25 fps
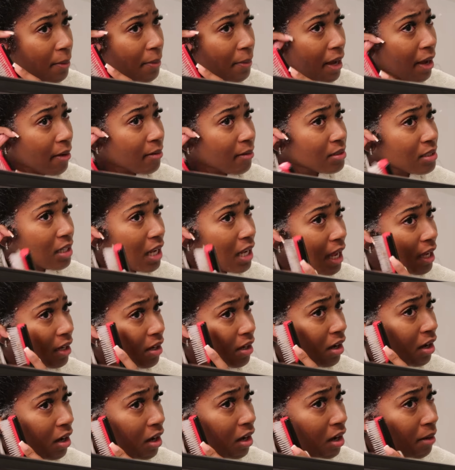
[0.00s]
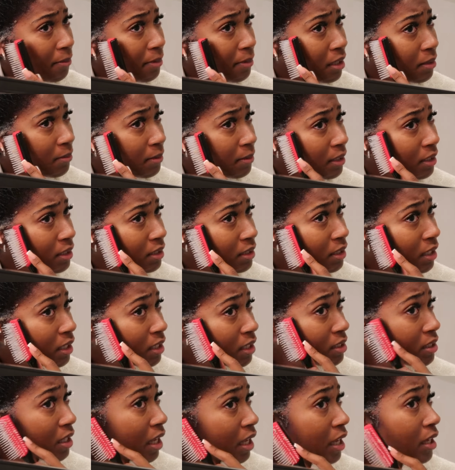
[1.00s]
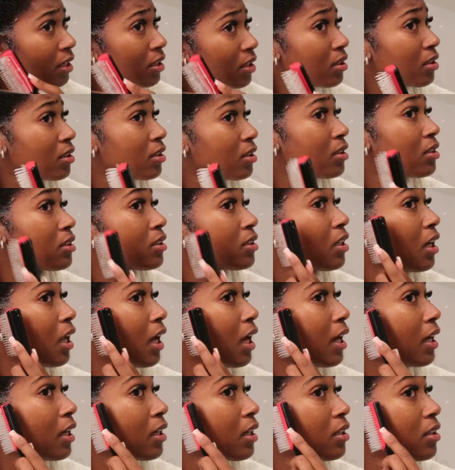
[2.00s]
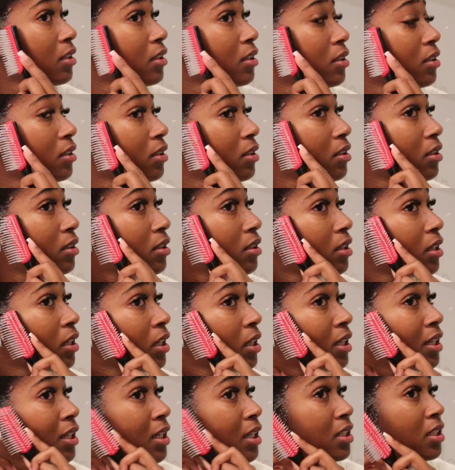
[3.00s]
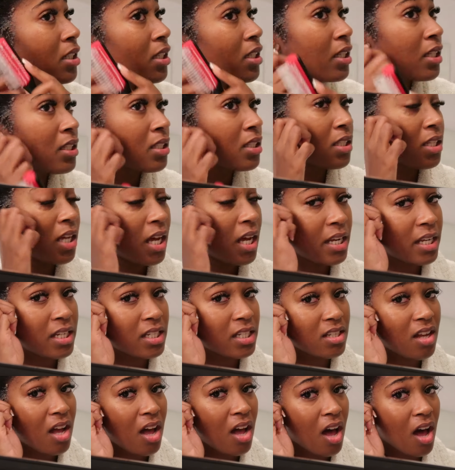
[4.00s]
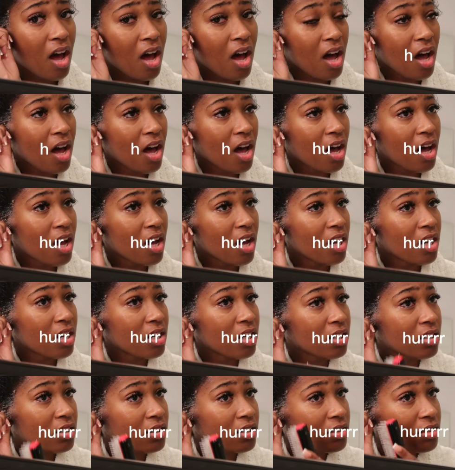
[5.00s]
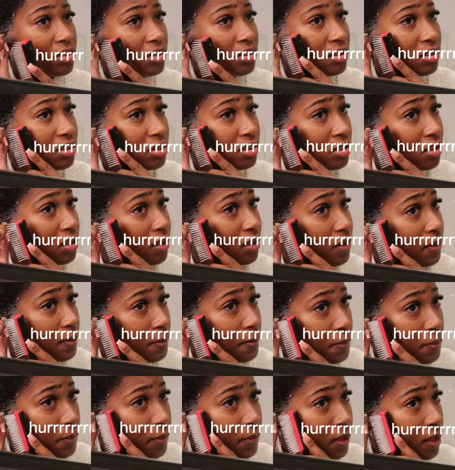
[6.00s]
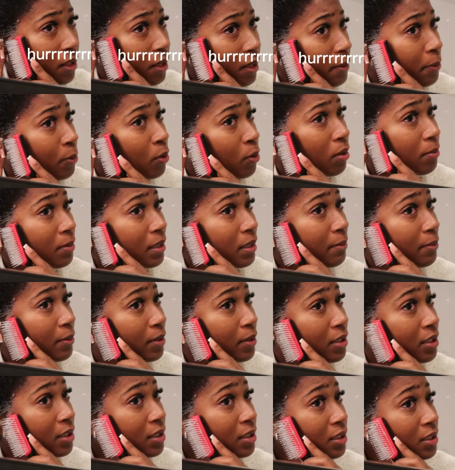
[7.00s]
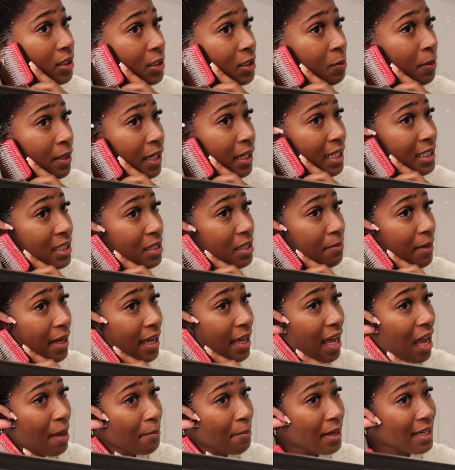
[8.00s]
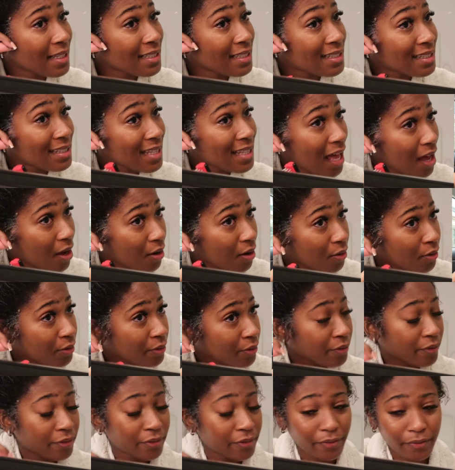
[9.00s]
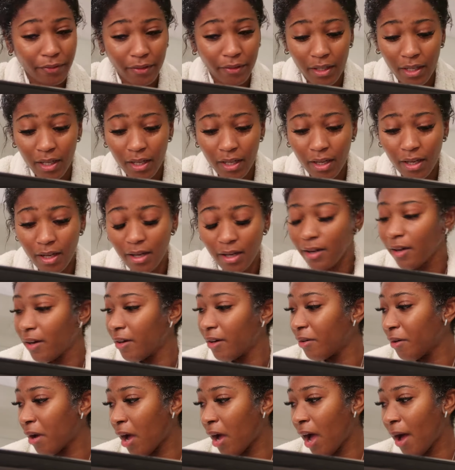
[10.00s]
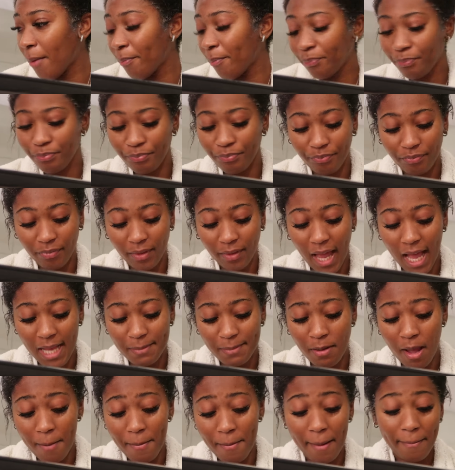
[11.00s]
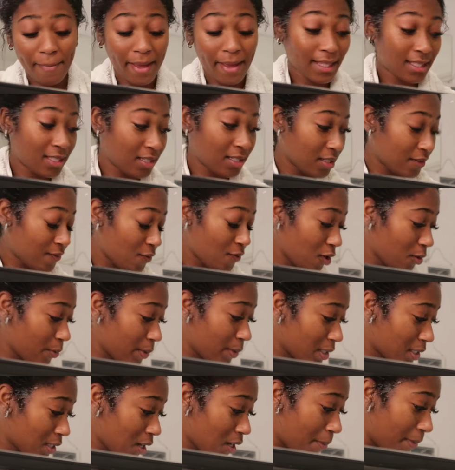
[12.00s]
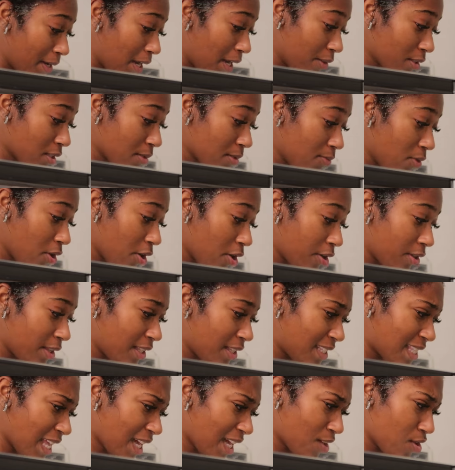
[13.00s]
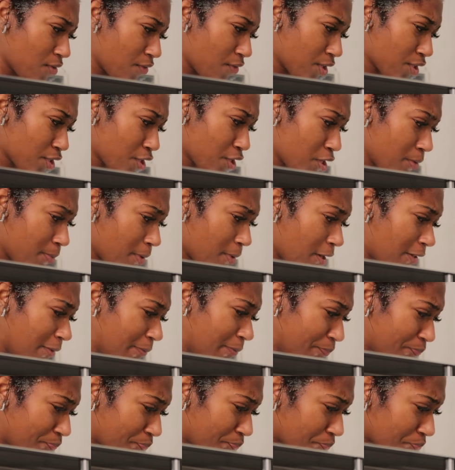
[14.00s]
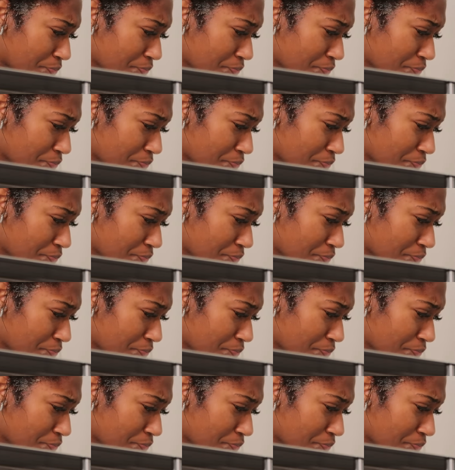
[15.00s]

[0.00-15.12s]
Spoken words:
I was like, baby, this ain't good. Like, it literally isn't, and it hurts. Probably because when I did my hair myself, after my maintenance vlog, which is coming out tomorrow, the 2nd of October,